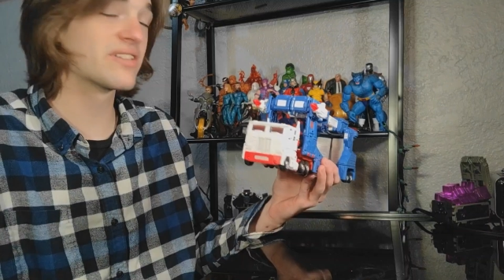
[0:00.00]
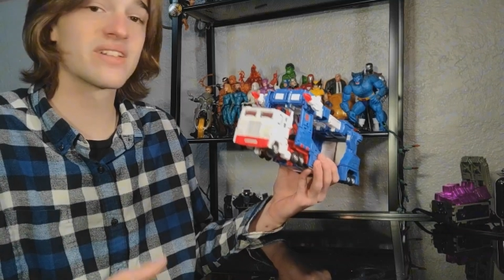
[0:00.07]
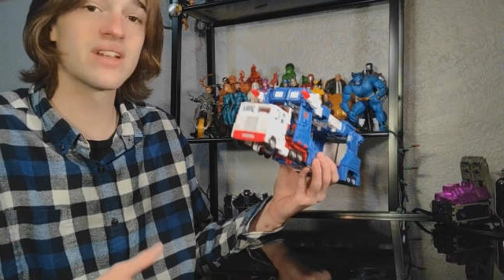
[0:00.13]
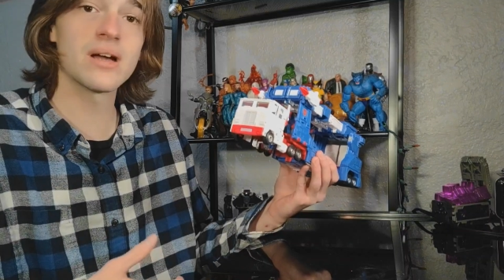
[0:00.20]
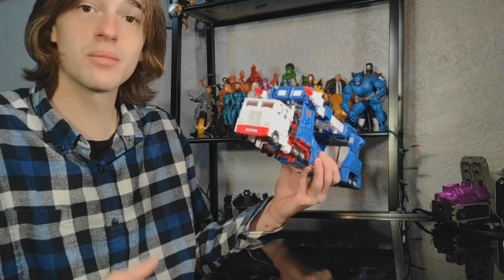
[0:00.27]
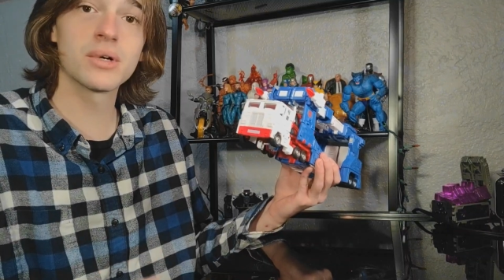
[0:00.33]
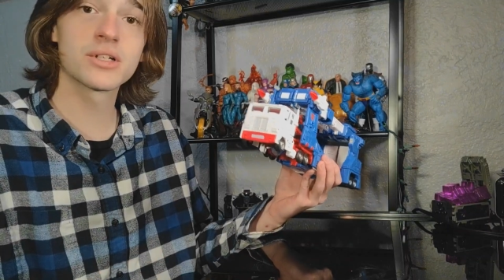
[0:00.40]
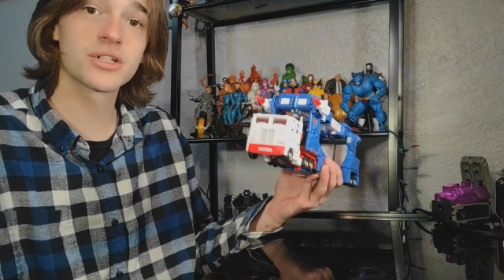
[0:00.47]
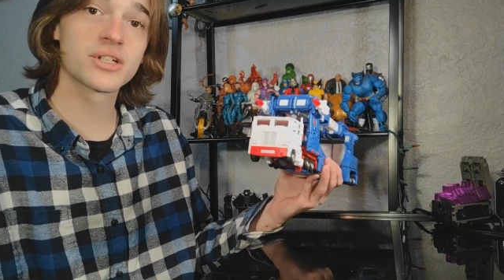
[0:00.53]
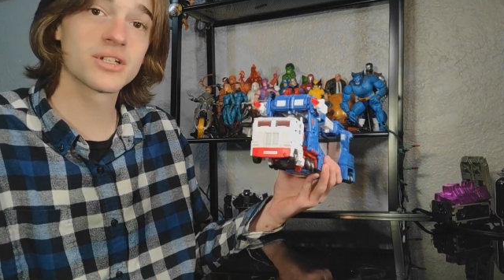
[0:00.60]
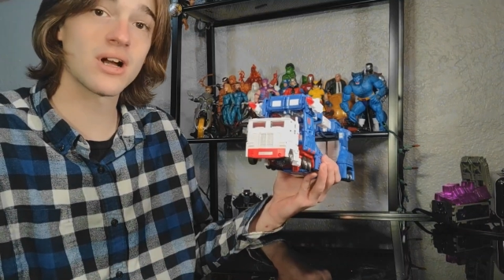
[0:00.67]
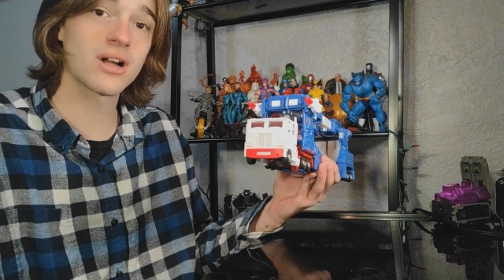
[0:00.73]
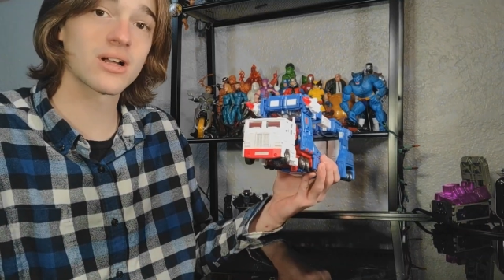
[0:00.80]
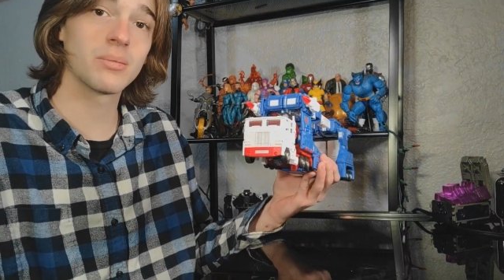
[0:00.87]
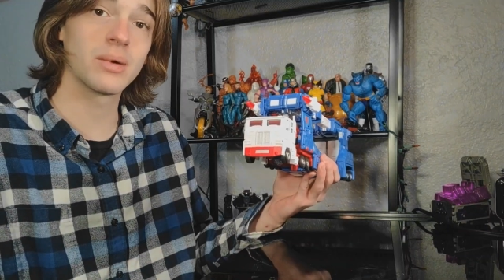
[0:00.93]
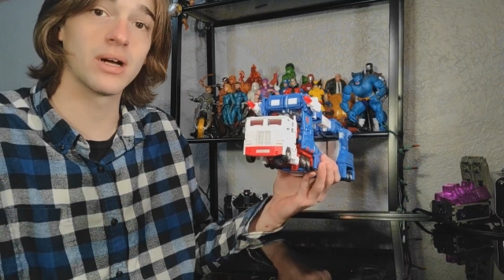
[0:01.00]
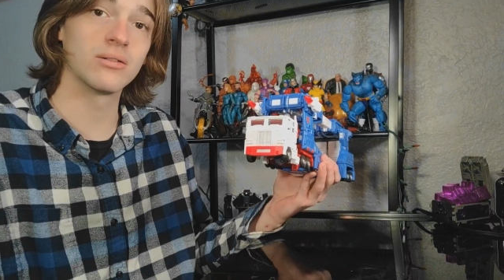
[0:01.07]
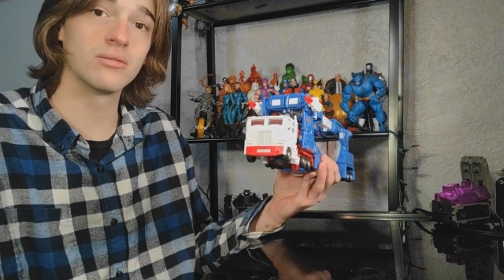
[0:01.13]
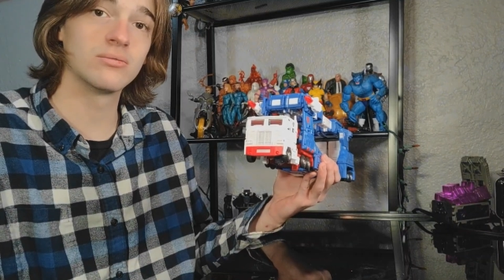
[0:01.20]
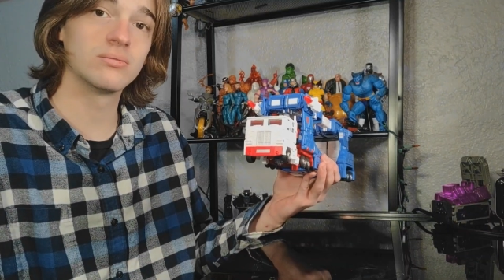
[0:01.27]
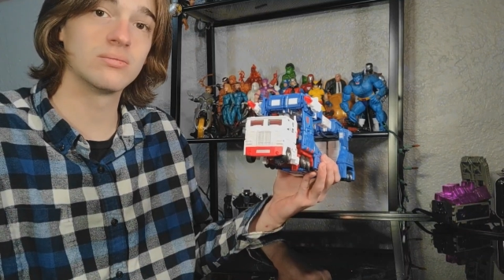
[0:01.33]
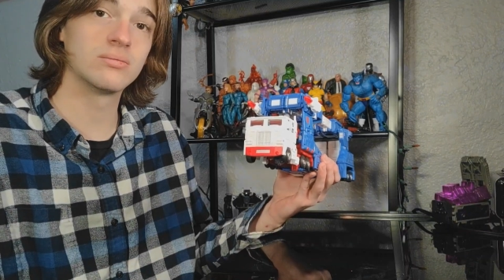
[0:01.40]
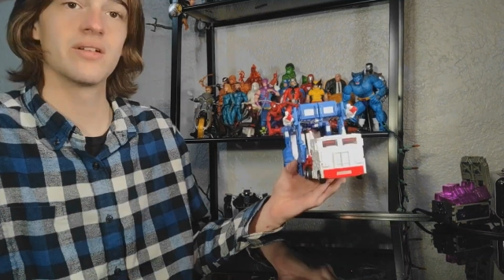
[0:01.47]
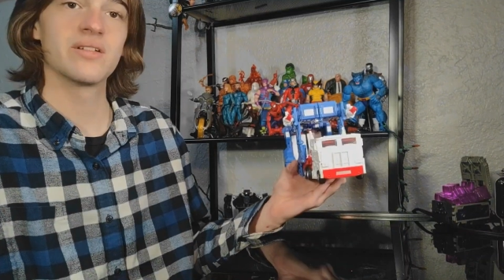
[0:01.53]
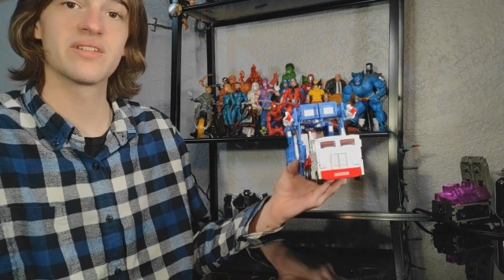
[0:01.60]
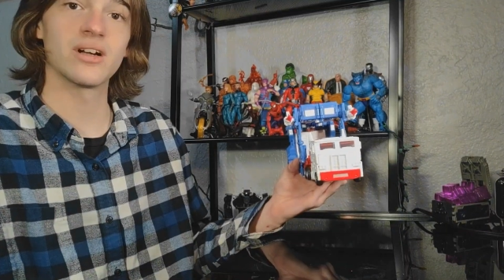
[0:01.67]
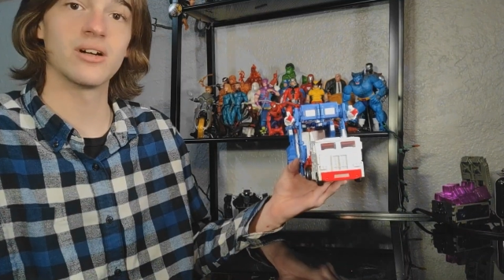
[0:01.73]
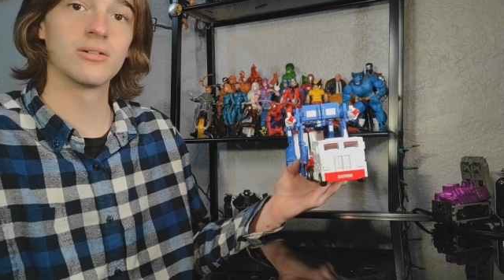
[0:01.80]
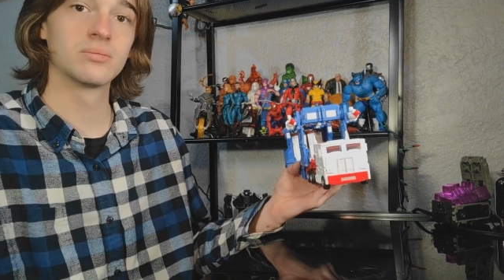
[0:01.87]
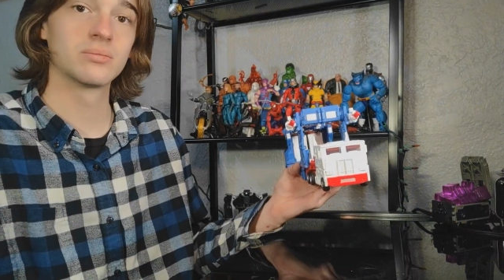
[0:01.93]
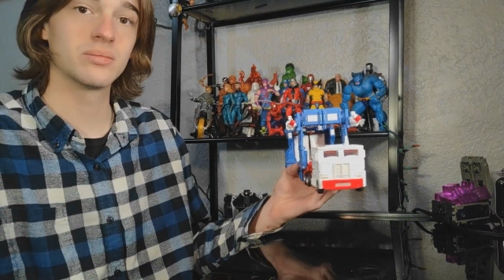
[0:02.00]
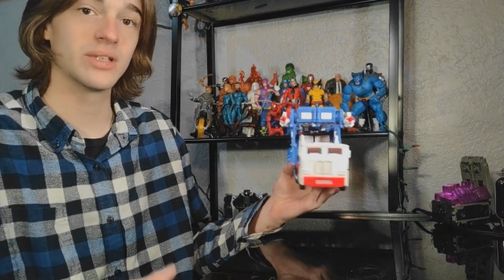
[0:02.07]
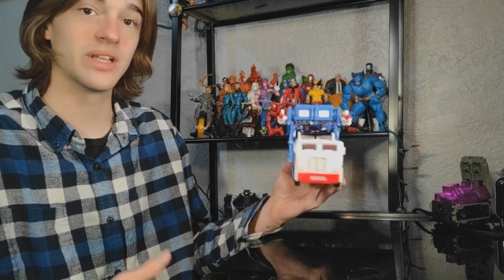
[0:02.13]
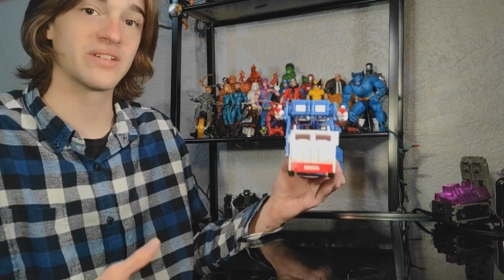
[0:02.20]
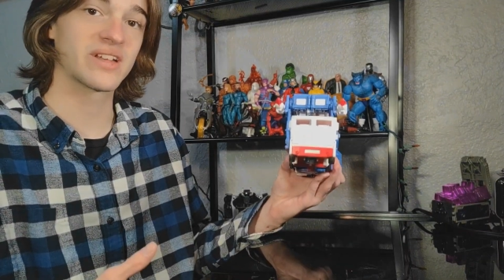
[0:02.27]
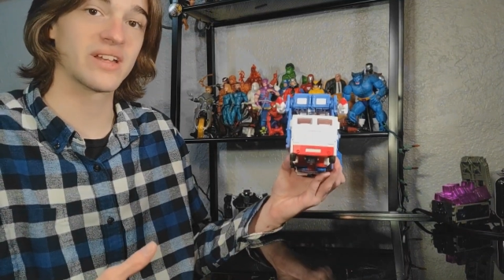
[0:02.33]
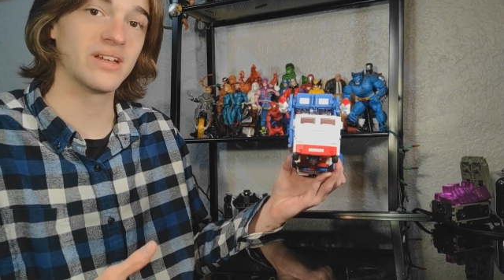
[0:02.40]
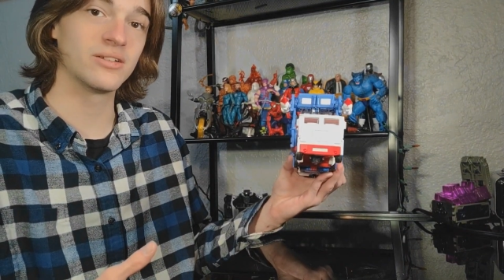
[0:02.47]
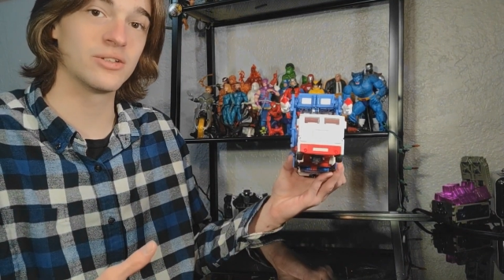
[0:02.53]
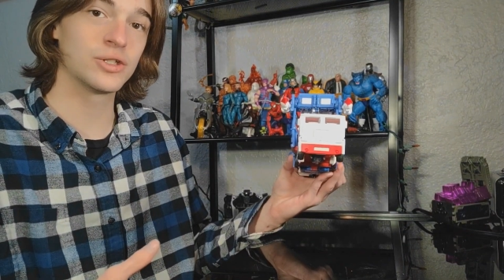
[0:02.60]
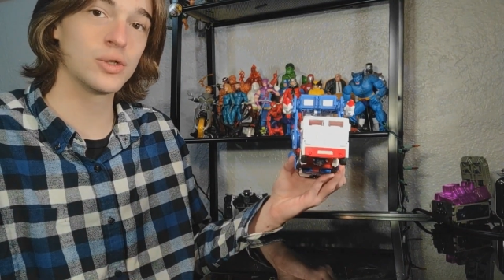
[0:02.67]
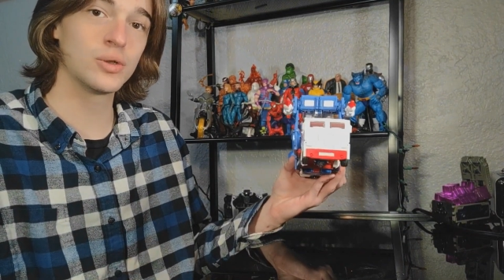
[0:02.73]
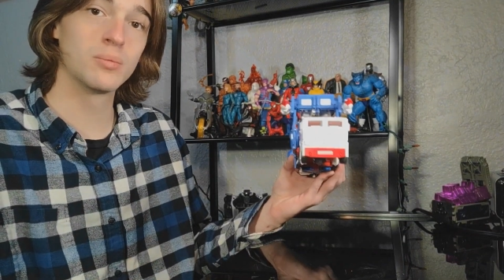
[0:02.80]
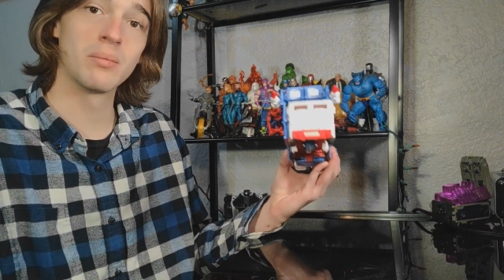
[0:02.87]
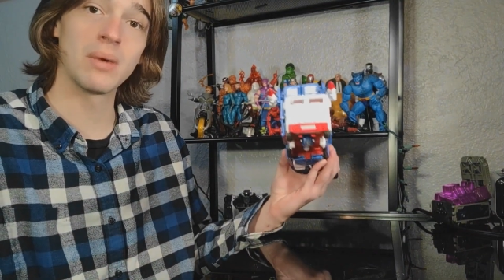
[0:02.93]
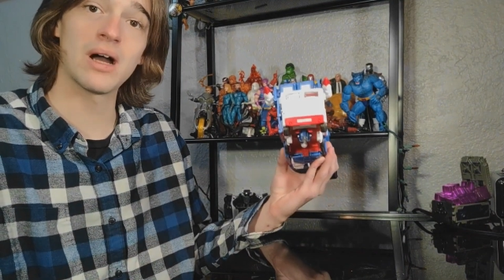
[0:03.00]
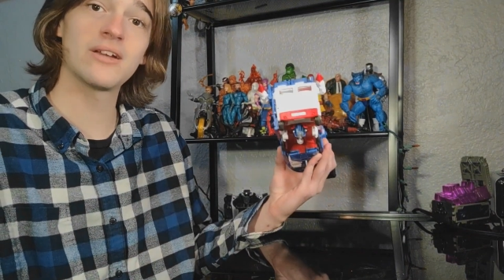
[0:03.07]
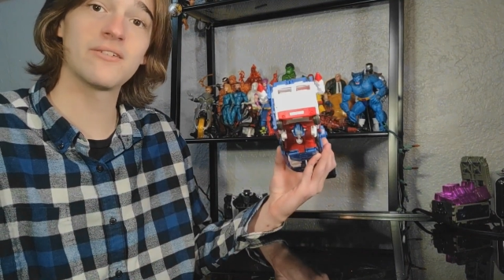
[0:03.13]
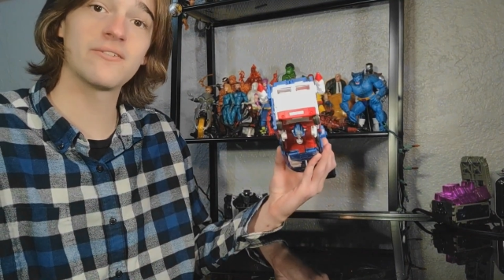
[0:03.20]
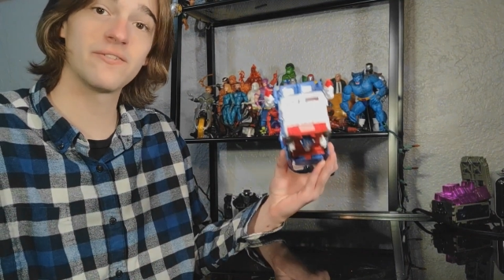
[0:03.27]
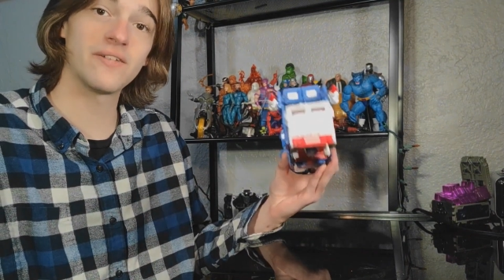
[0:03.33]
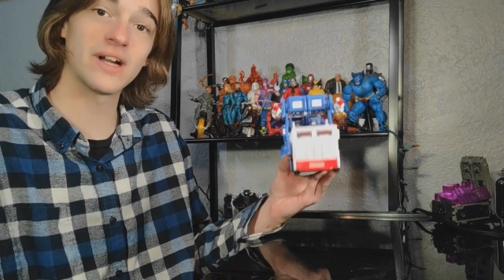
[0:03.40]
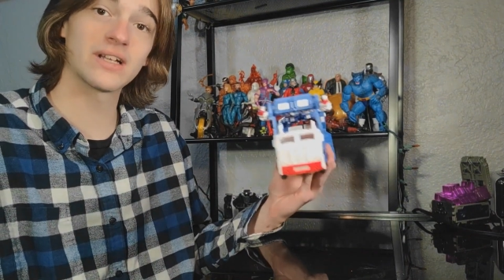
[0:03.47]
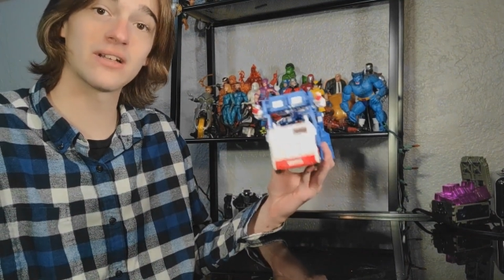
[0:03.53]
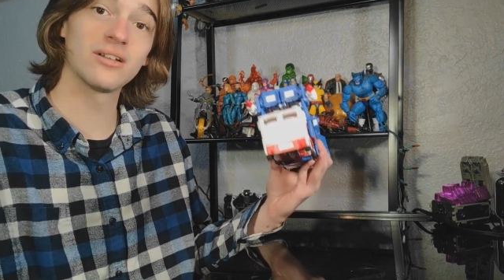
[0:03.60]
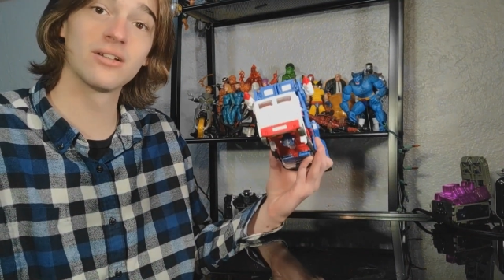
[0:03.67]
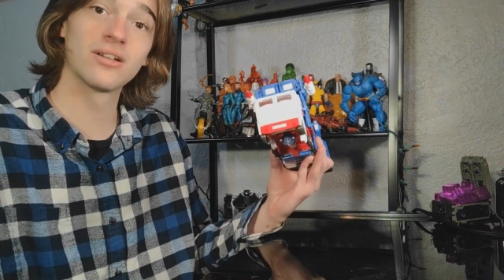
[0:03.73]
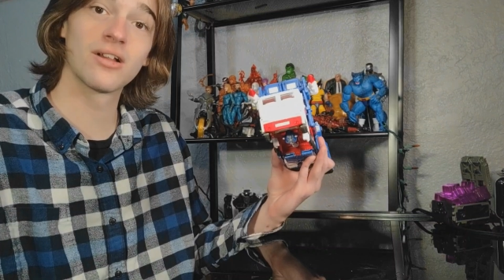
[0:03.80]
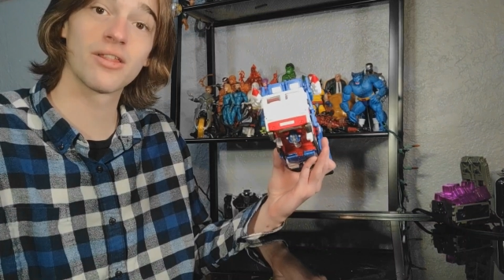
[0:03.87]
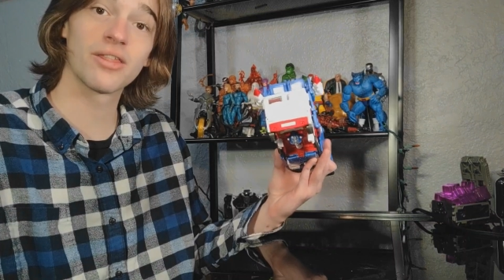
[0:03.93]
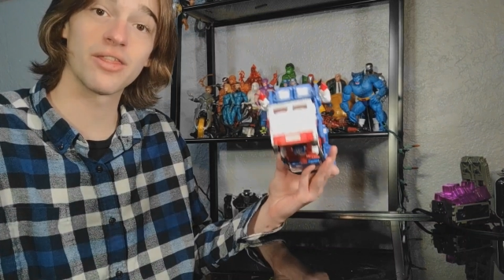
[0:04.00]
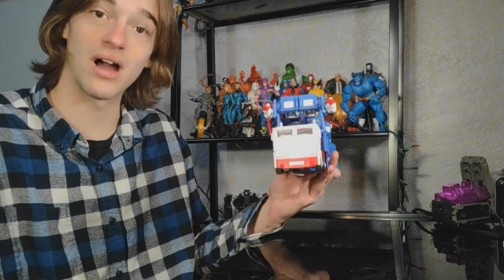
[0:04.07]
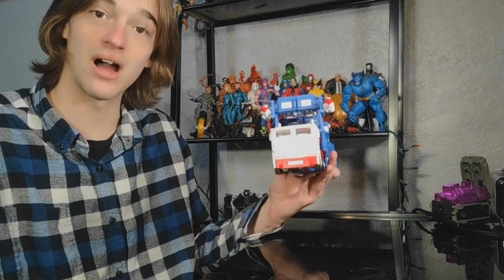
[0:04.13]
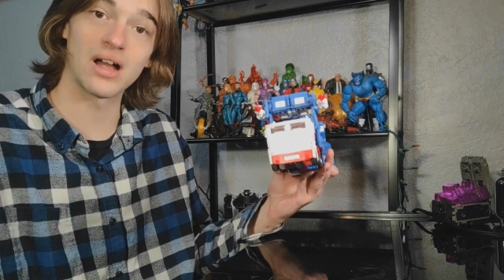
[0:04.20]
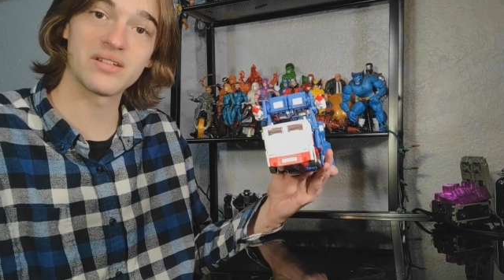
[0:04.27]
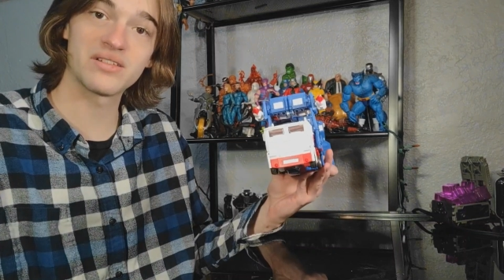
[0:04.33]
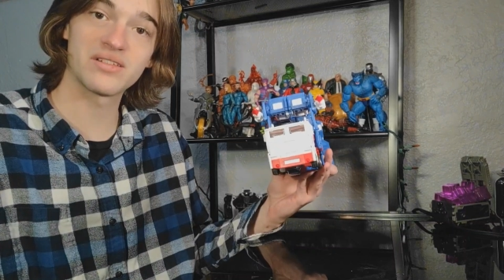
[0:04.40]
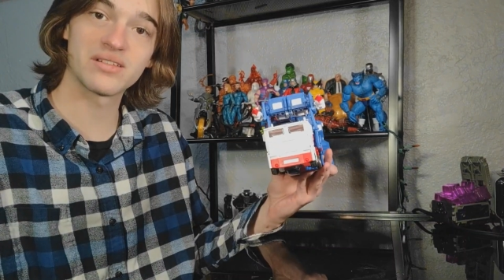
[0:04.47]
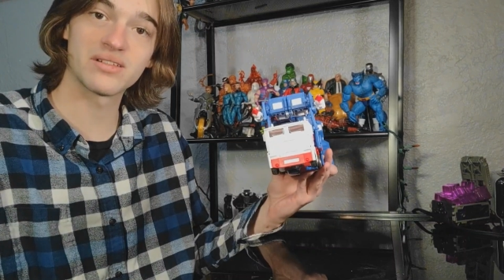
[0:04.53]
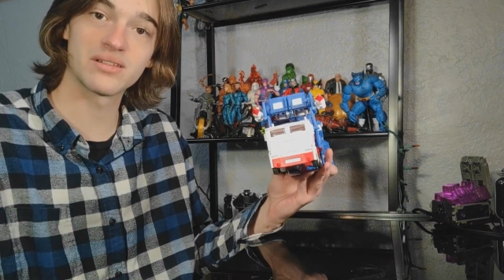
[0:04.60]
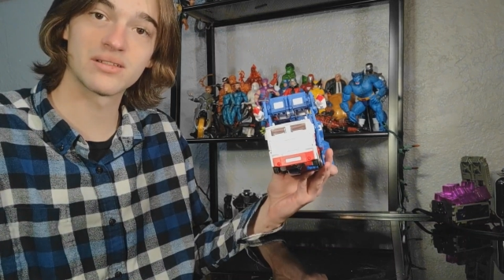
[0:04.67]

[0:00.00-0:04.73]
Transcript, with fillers: not much to talk about. So, let's get into my final thoughts